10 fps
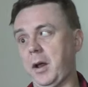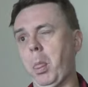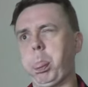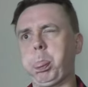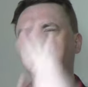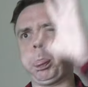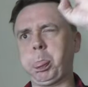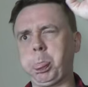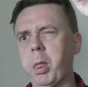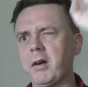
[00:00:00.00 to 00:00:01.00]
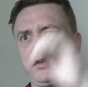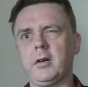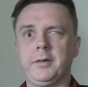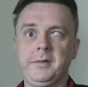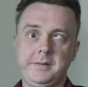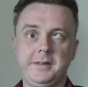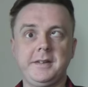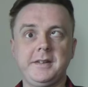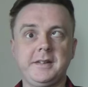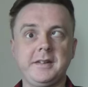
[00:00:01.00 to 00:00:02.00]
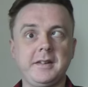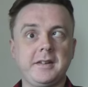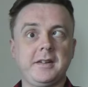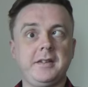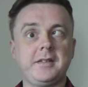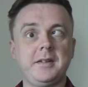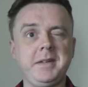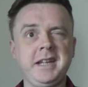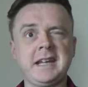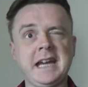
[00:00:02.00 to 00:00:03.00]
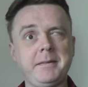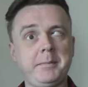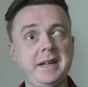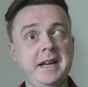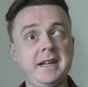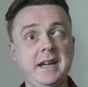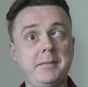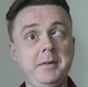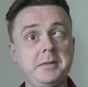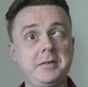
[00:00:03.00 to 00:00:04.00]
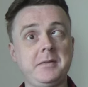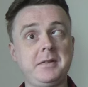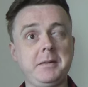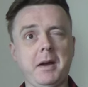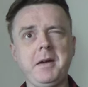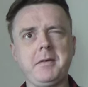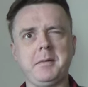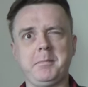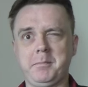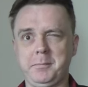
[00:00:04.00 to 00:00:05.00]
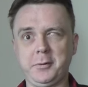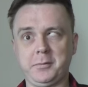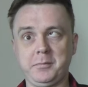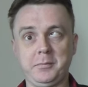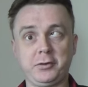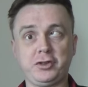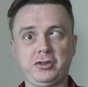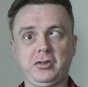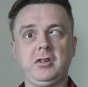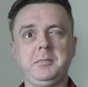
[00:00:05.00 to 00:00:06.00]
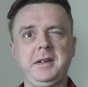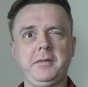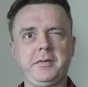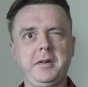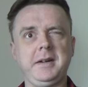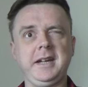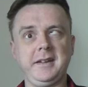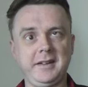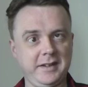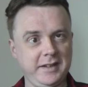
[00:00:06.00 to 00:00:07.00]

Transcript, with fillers: you like, gone because uh, me and Kay were playing it and we were doing really well. We were just storming through it.